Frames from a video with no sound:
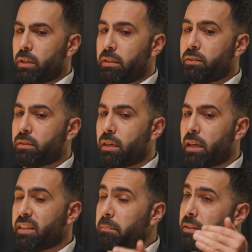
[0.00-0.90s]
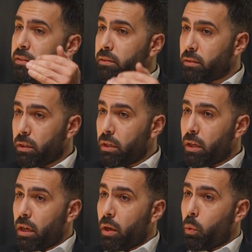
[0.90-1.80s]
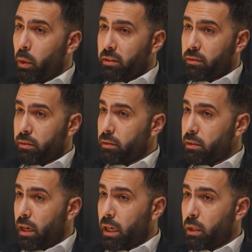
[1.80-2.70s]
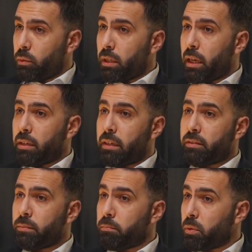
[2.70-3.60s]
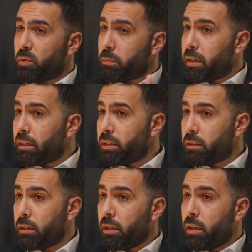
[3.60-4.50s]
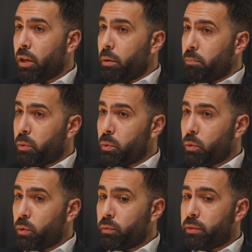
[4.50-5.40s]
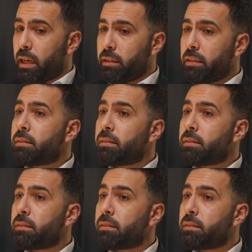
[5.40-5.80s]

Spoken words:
his expenses went down and his profit margin improved and he